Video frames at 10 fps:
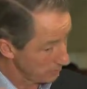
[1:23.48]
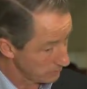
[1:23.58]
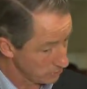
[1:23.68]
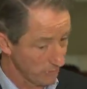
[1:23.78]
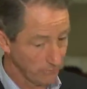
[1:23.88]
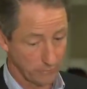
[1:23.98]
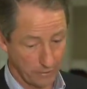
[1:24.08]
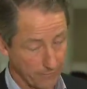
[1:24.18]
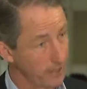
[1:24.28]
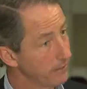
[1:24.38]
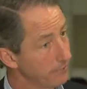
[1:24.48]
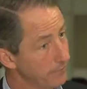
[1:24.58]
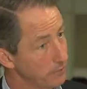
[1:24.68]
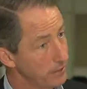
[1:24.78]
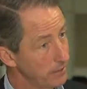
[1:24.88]
So we defined a
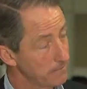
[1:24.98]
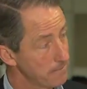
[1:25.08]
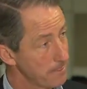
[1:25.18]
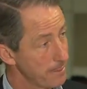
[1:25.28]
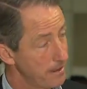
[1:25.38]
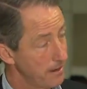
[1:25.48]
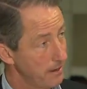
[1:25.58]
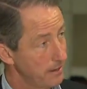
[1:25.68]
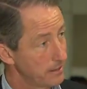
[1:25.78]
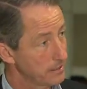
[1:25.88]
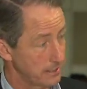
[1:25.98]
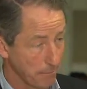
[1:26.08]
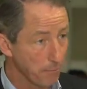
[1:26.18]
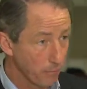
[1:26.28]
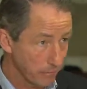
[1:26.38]
very
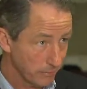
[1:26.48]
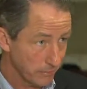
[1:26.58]
simple